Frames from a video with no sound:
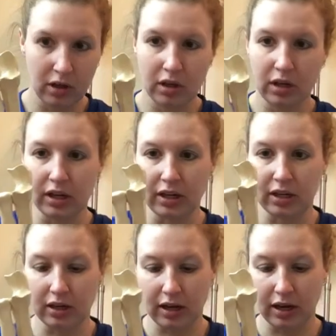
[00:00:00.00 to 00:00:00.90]
And
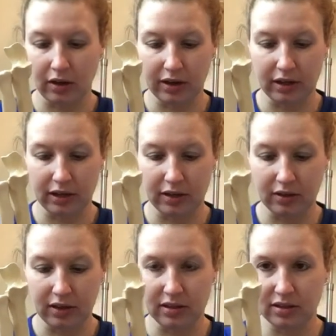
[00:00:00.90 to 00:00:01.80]
again, how I can get
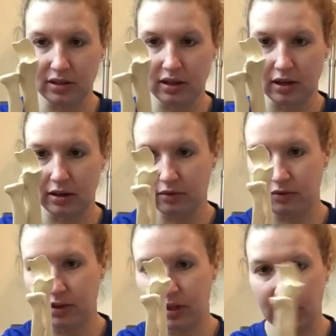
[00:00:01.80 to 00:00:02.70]
these to kind of
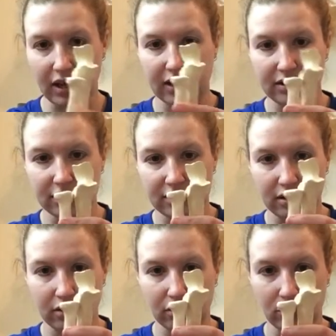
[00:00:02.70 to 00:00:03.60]
connect is a
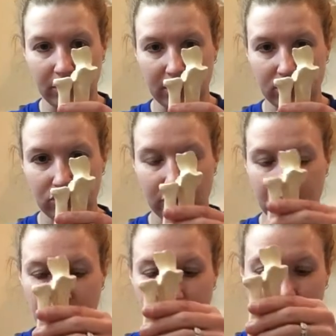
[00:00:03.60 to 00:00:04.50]
little bit
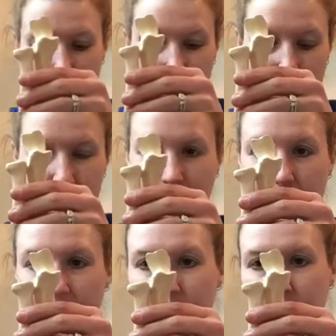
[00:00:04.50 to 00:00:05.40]
tricky, but
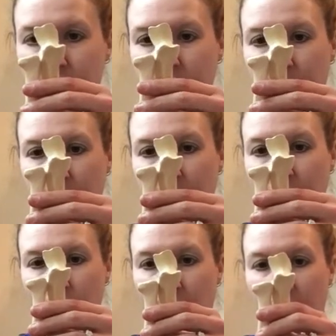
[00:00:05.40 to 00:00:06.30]
how
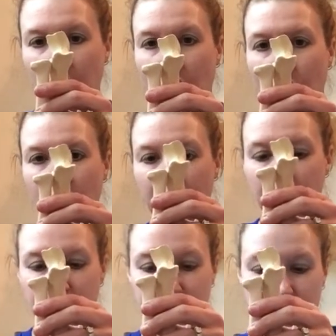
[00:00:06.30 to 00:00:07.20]
I hold
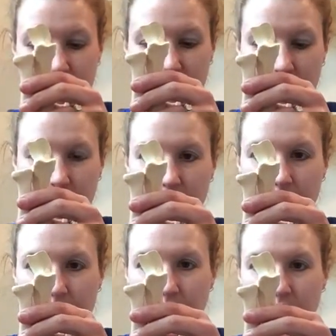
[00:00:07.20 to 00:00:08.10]
them is
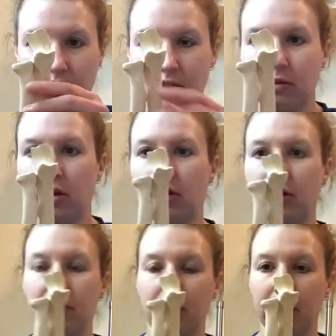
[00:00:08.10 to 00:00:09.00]
okay.
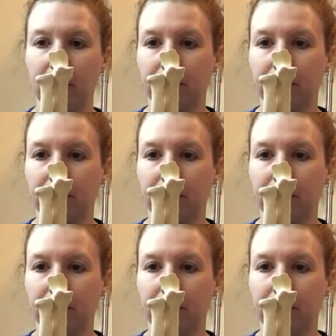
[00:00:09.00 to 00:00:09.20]
There we go.